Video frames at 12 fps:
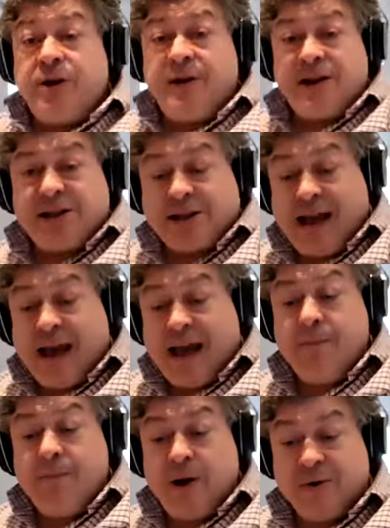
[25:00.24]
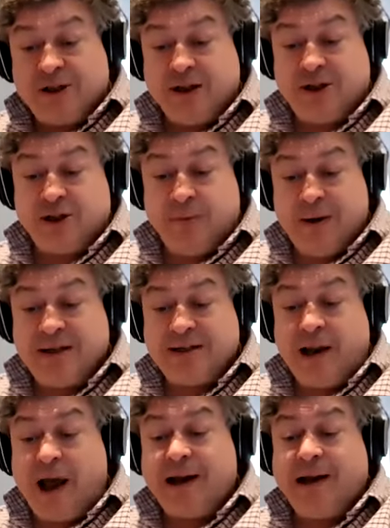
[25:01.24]
the skin immune system is
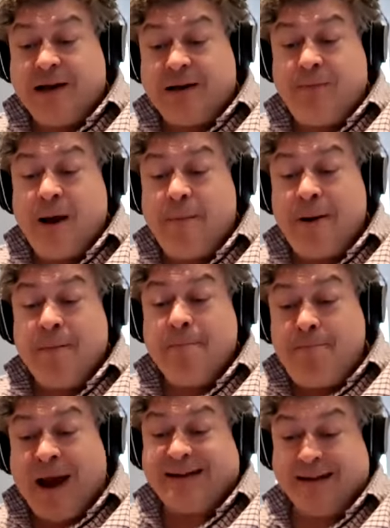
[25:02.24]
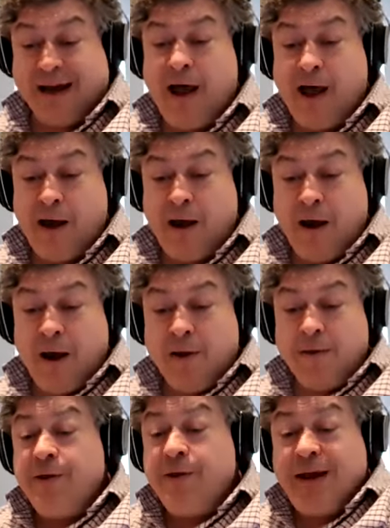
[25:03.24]
likely to be a bit better
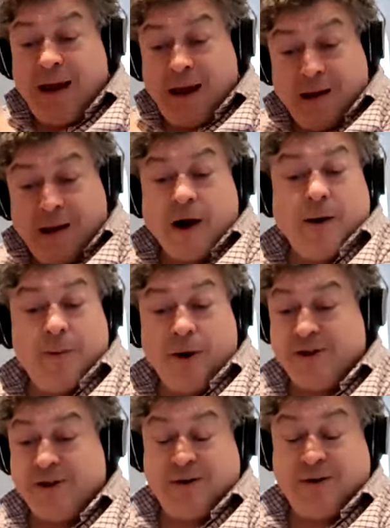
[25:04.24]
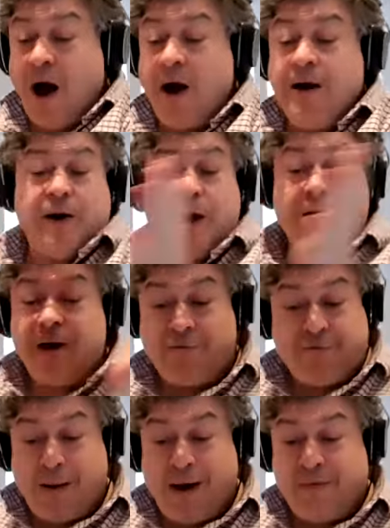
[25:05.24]
than the lung immune system. Now, I don't know enough
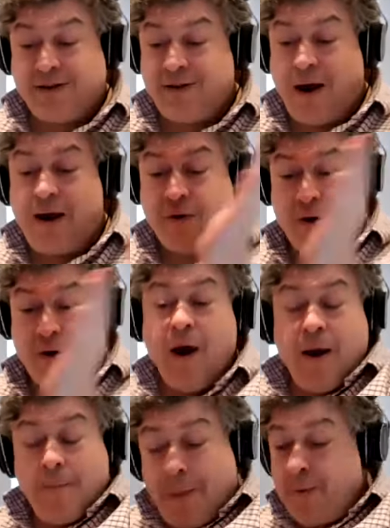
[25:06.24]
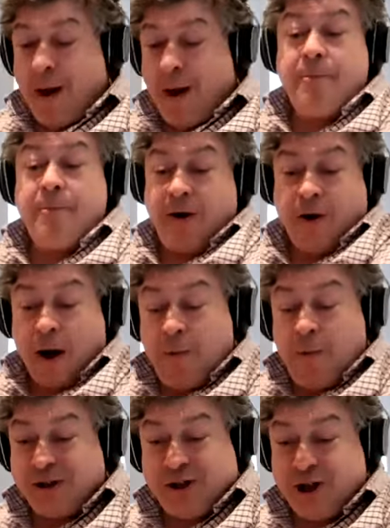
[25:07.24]
about this. To, uh, you know, by the way, I'm not you know I'm
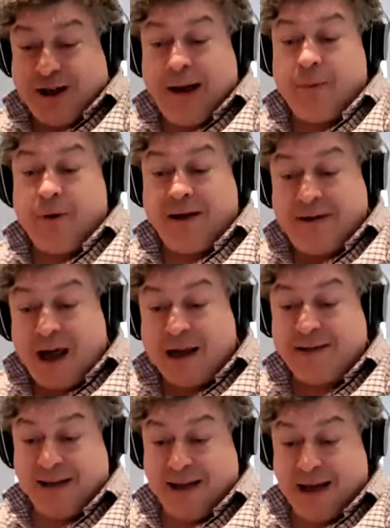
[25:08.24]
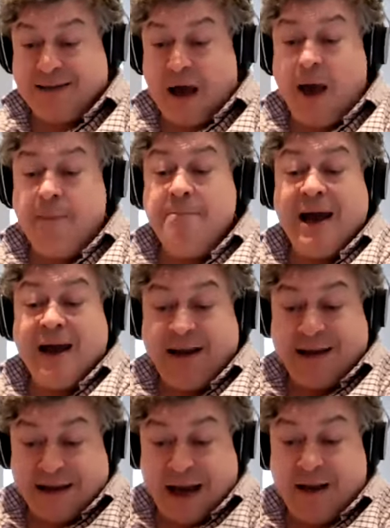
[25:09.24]
not suggesting anybody does this. I mm-hmm. merely
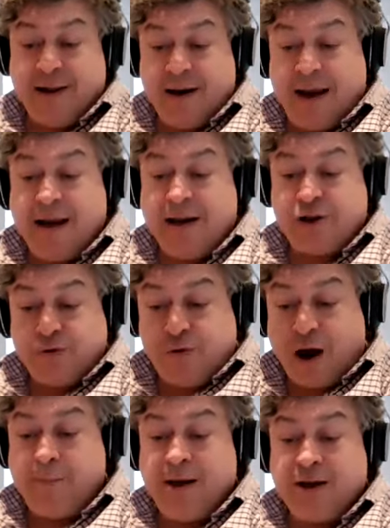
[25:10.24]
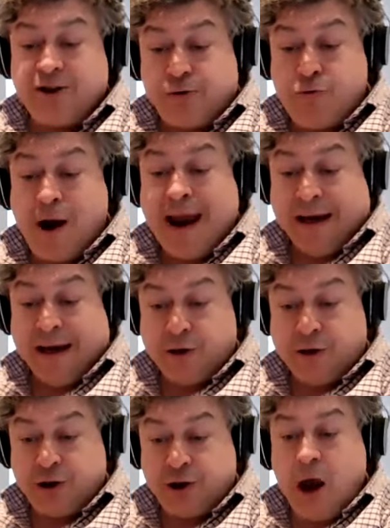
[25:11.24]
said that it struck me as
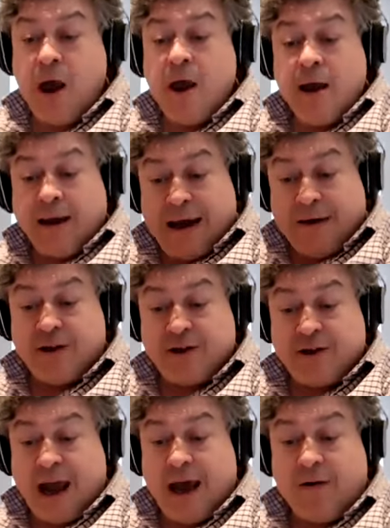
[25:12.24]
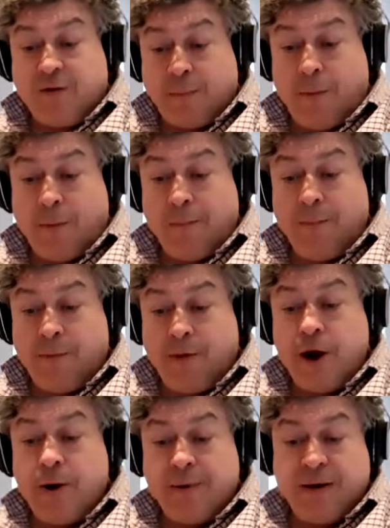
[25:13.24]
strange, given the scale of the problem, that
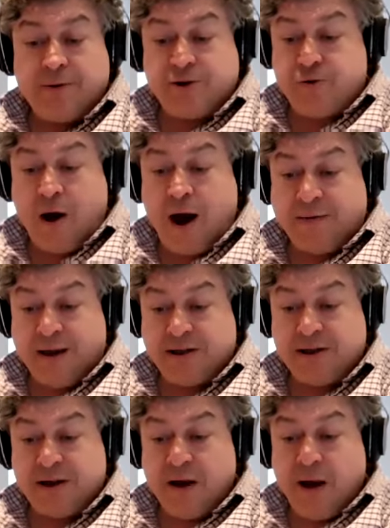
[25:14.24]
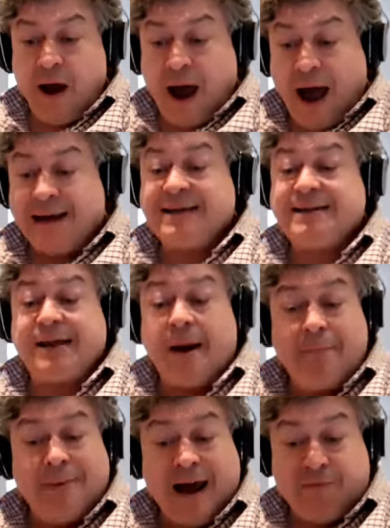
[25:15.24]
nobody was trying this at some
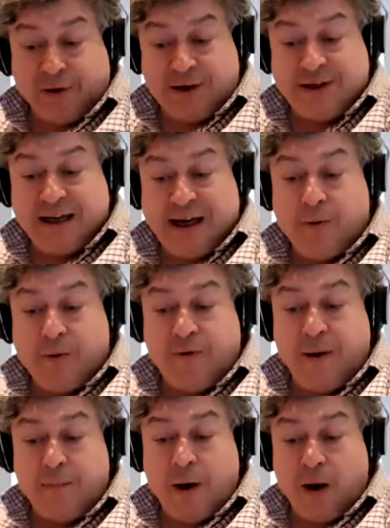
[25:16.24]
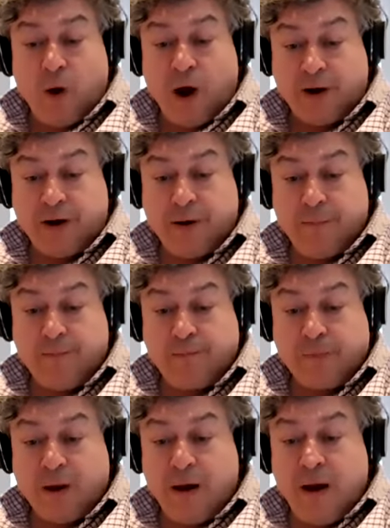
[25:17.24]
level to see whether it might work,
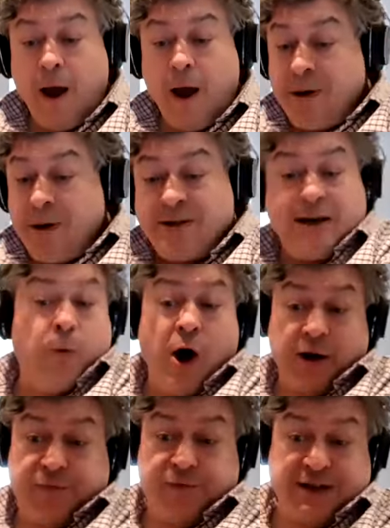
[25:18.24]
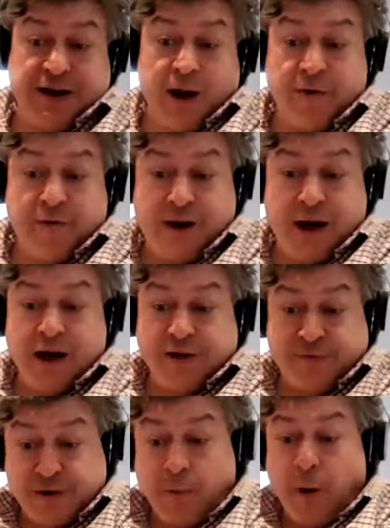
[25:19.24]
because it worked for several hundred years
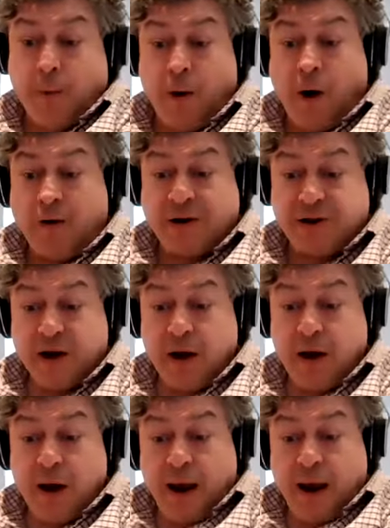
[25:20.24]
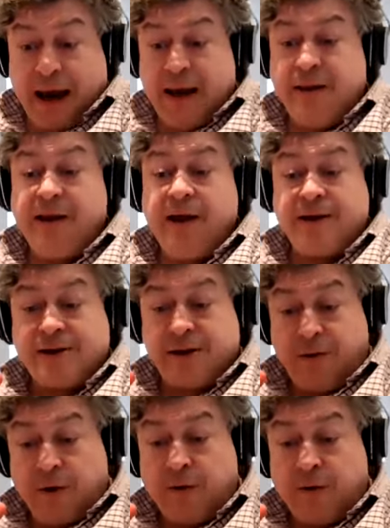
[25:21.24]
for smallpox. In right. that you
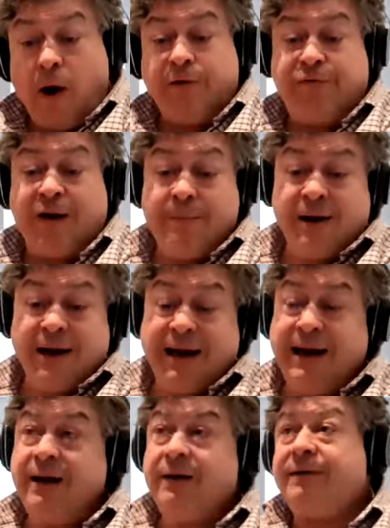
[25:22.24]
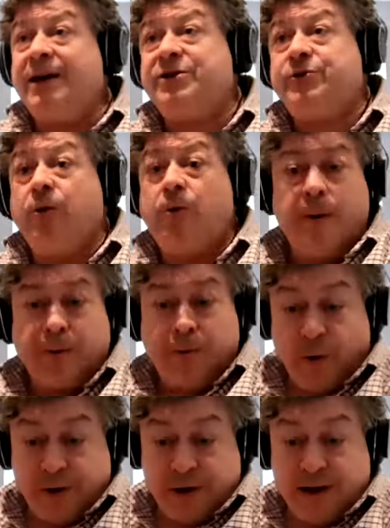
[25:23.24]
know the royal family, thanks to a woman
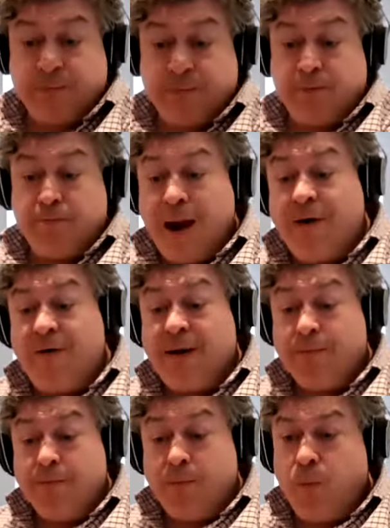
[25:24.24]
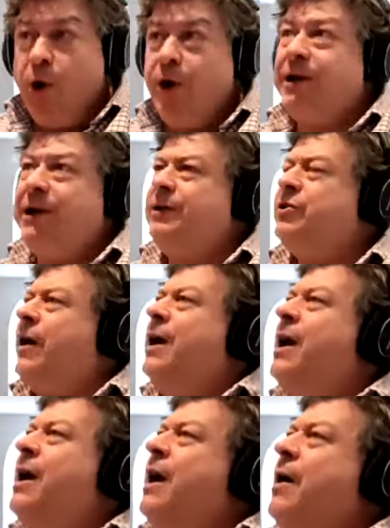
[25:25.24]
called Elizabeth Mary, mm, Wirt, sorry
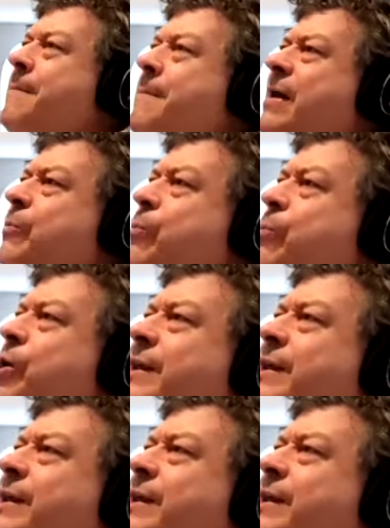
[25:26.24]
Mary Wortley